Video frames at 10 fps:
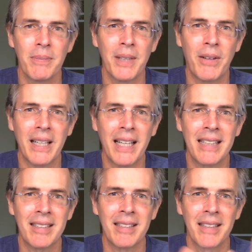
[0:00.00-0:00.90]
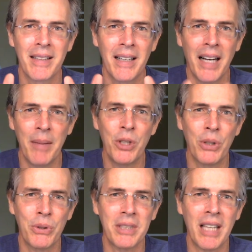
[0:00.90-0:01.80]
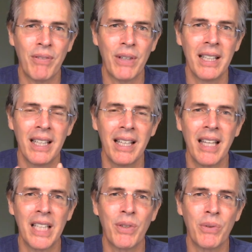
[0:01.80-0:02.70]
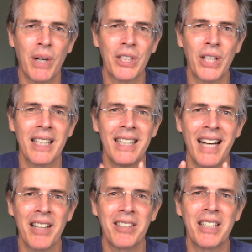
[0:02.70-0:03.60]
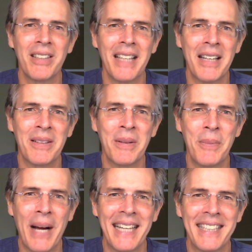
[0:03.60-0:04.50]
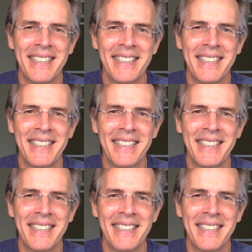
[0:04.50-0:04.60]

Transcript: All right, guys. I'm Joe Grisaffi. Thanks for watching. I'll see you later. Bye.